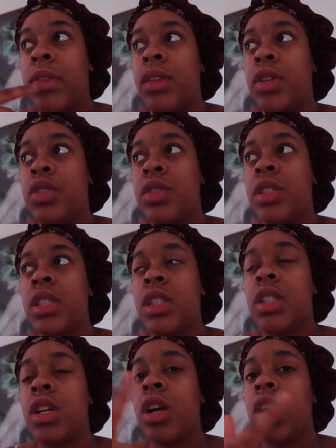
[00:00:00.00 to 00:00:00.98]
the streets in
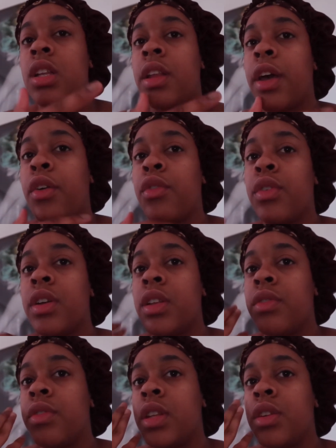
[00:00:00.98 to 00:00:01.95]
DR are like really
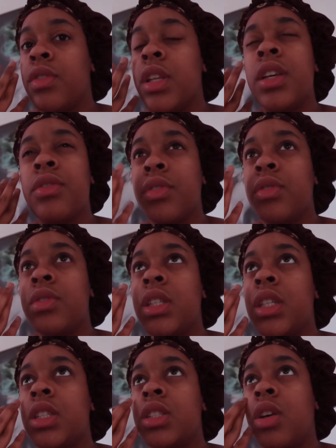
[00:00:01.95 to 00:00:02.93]
really really
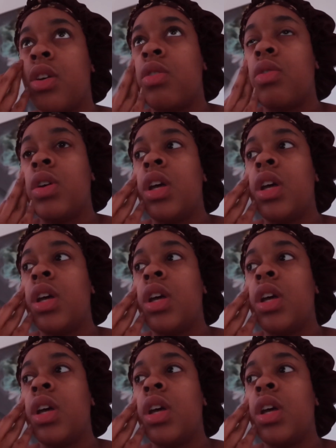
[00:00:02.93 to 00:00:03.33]
confusing so